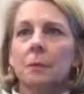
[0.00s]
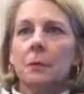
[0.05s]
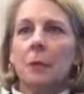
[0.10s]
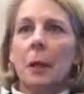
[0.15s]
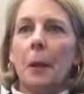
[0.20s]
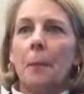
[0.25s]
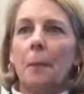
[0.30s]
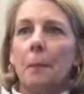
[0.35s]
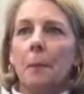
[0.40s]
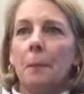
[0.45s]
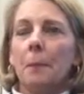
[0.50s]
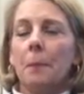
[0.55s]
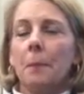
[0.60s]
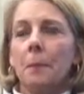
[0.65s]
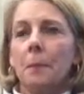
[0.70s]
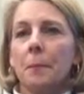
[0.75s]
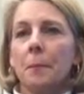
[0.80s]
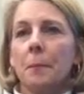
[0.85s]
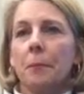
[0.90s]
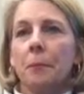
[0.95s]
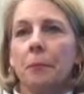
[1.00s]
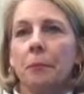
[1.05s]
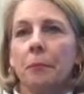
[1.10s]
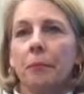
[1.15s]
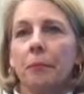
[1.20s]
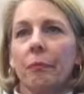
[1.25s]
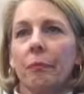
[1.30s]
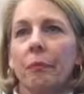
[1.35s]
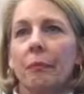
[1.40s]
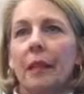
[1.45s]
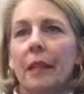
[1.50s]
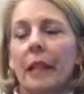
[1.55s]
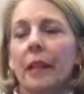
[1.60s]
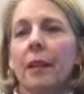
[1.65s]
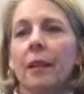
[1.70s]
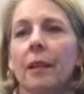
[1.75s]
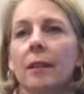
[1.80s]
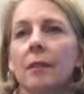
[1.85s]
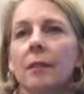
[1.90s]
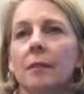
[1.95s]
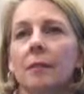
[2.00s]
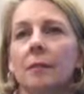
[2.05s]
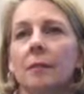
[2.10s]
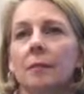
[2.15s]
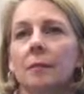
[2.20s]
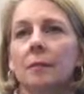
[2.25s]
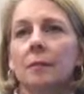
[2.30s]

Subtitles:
Do you think it's different